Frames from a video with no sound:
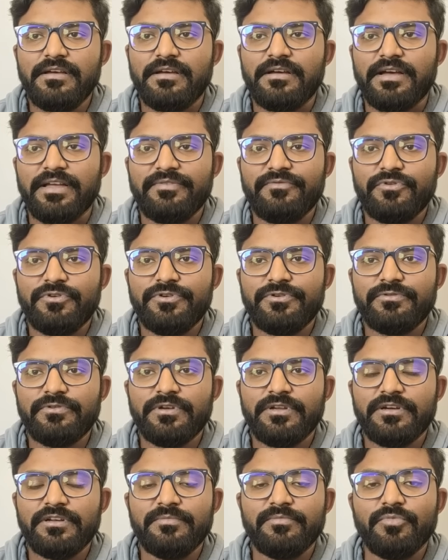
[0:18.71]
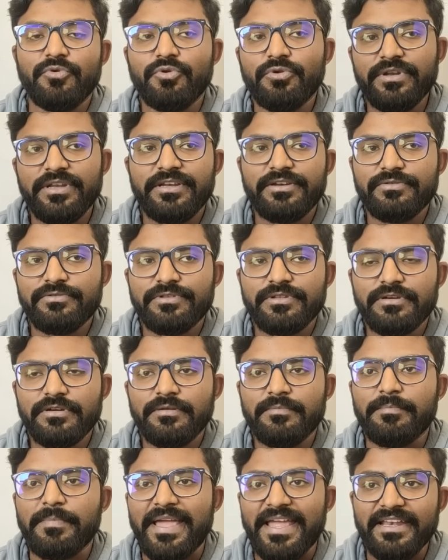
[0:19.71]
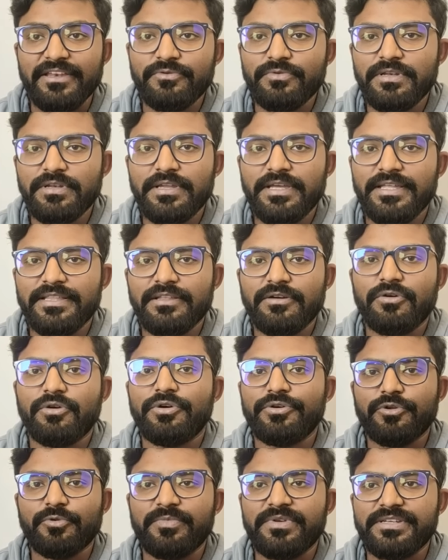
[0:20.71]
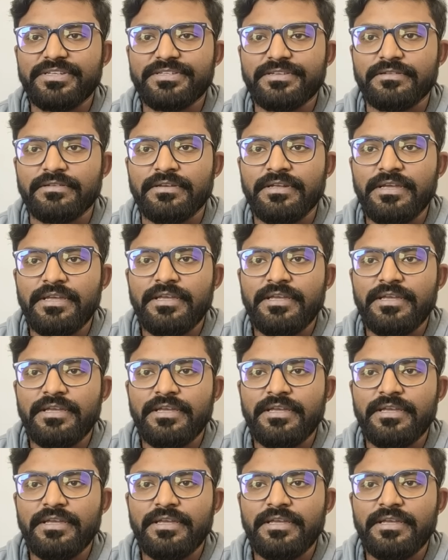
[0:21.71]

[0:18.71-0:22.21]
I want to learn more into the manual and the automation.